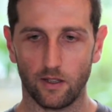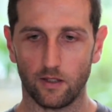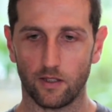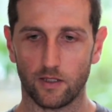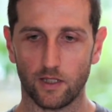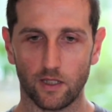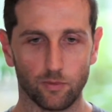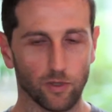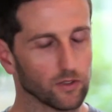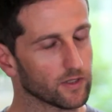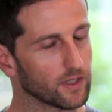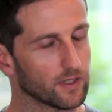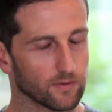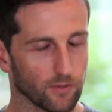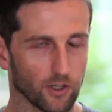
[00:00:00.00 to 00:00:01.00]
The death
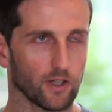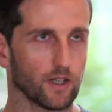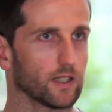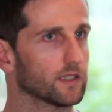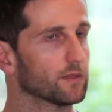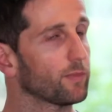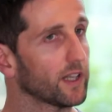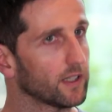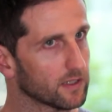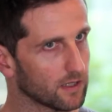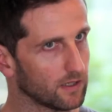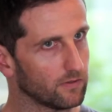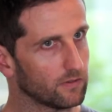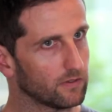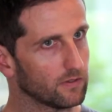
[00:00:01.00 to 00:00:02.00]
penalty is very
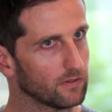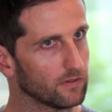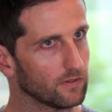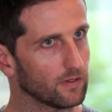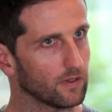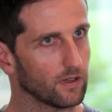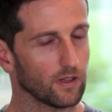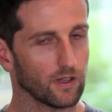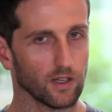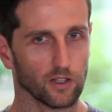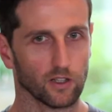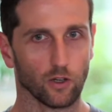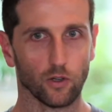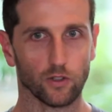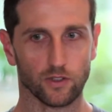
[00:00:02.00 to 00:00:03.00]
expensive.
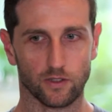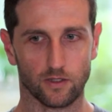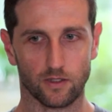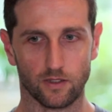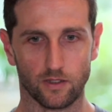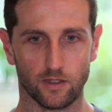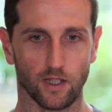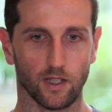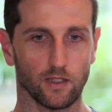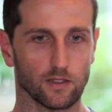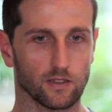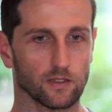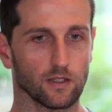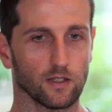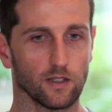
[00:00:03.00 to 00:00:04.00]
It costs
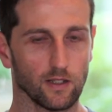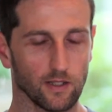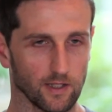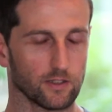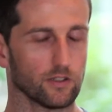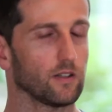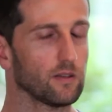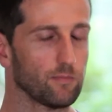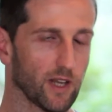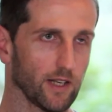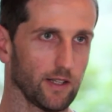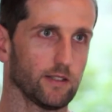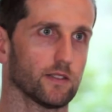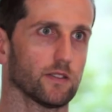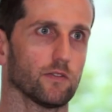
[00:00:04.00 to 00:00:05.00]
states literally
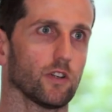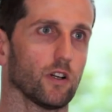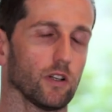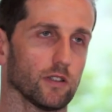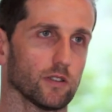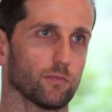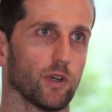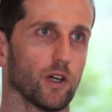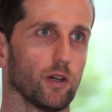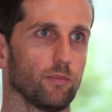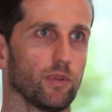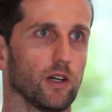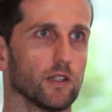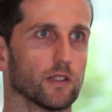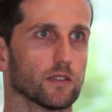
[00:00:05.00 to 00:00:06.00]
millions of dollars per
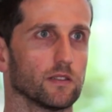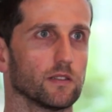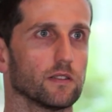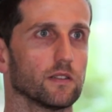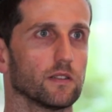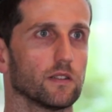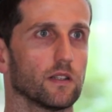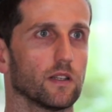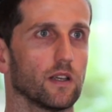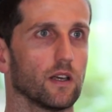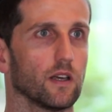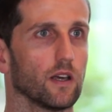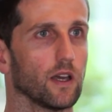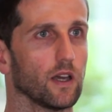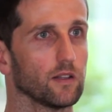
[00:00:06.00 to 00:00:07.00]
person,
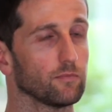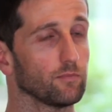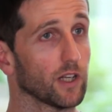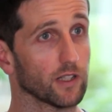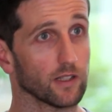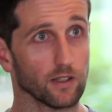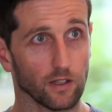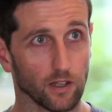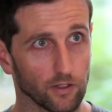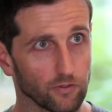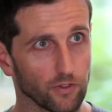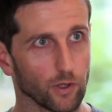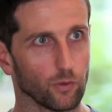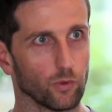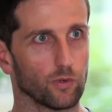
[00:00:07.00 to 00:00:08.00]
money that I
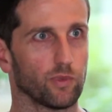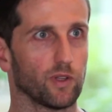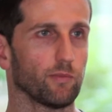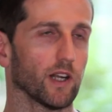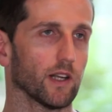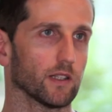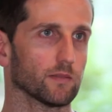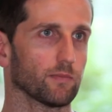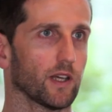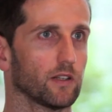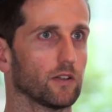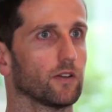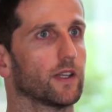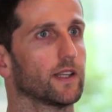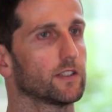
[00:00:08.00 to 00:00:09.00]
feel would be better
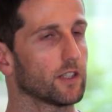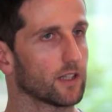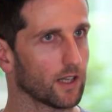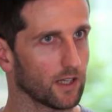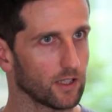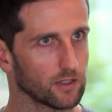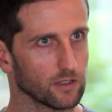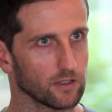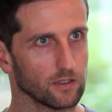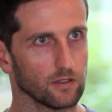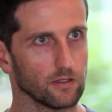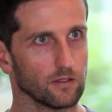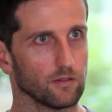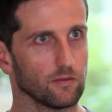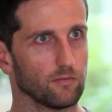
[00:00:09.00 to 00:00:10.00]
spent on
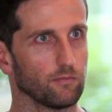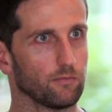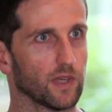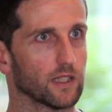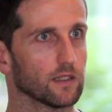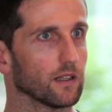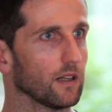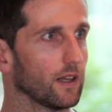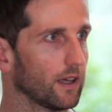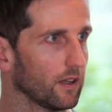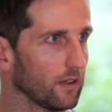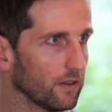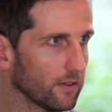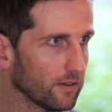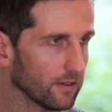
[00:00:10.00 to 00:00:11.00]
education, mental
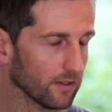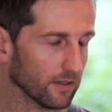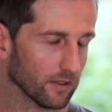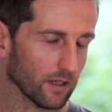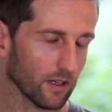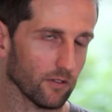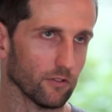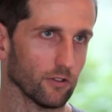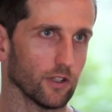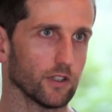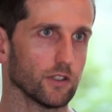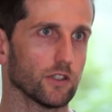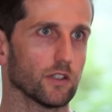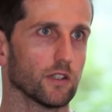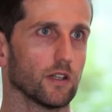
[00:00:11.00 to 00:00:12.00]
health
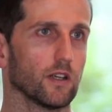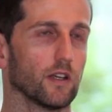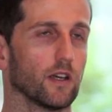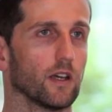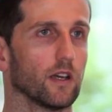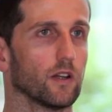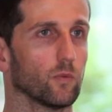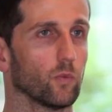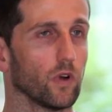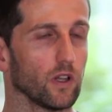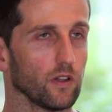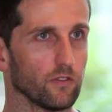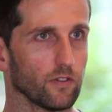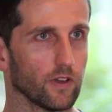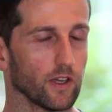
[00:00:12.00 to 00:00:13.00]
coverage, and
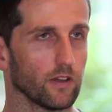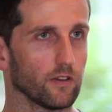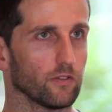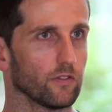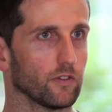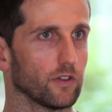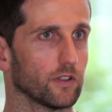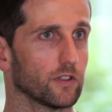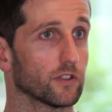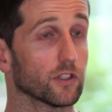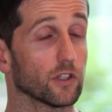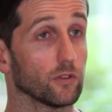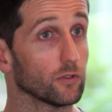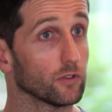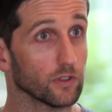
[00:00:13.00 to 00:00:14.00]
welfare for
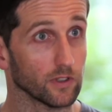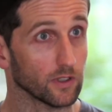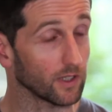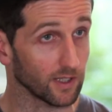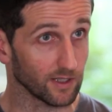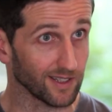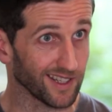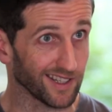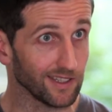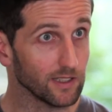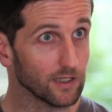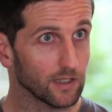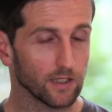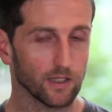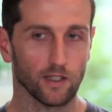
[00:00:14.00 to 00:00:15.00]
children in
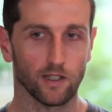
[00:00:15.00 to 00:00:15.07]
need.